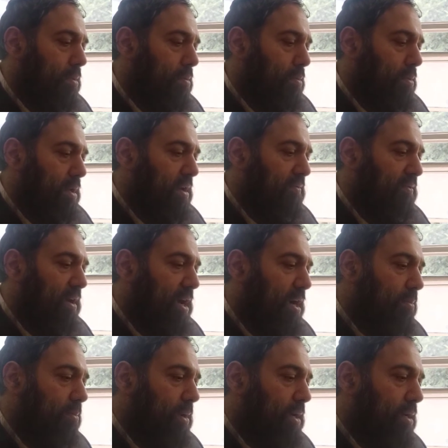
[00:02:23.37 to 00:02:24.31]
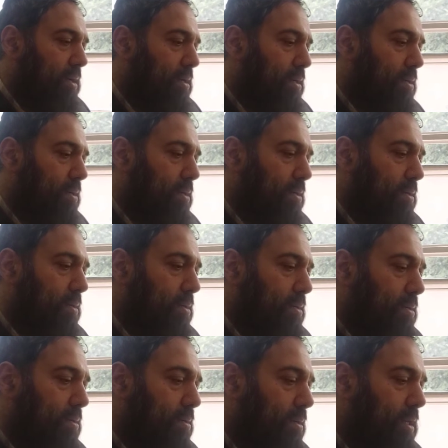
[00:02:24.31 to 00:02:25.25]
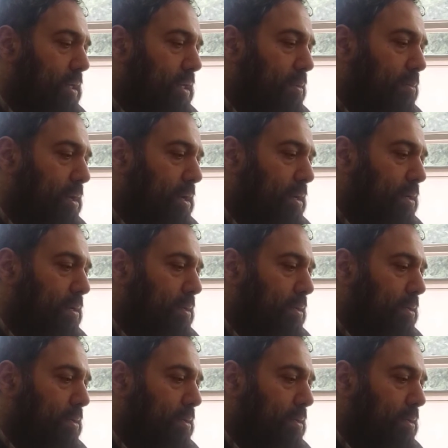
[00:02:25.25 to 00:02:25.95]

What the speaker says: we have Abba, Naima,